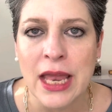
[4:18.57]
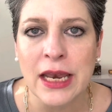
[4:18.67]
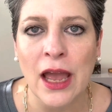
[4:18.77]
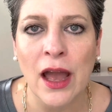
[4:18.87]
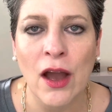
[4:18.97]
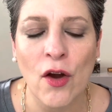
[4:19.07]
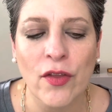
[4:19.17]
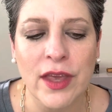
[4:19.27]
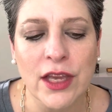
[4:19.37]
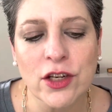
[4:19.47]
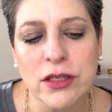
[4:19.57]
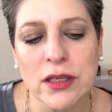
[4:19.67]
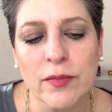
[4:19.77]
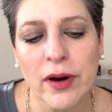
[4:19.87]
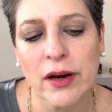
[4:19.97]
Now, the
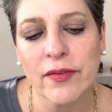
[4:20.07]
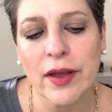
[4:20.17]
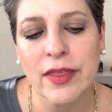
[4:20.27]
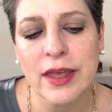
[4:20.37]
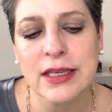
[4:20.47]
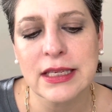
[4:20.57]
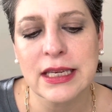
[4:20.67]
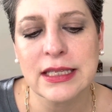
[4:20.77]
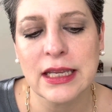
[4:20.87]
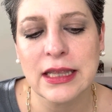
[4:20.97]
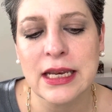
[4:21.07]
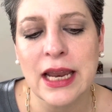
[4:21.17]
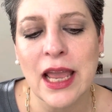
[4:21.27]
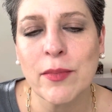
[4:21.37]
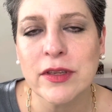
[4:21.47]
interesting part about this is that the
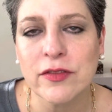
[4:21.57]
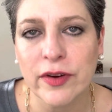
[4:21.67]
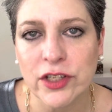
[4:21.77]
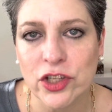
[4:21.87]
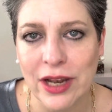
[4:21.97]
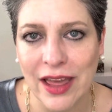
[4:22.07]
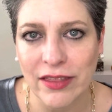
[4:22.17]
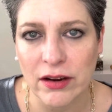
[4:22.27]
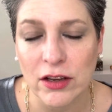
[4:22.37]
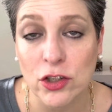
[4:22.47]
name is French Leather.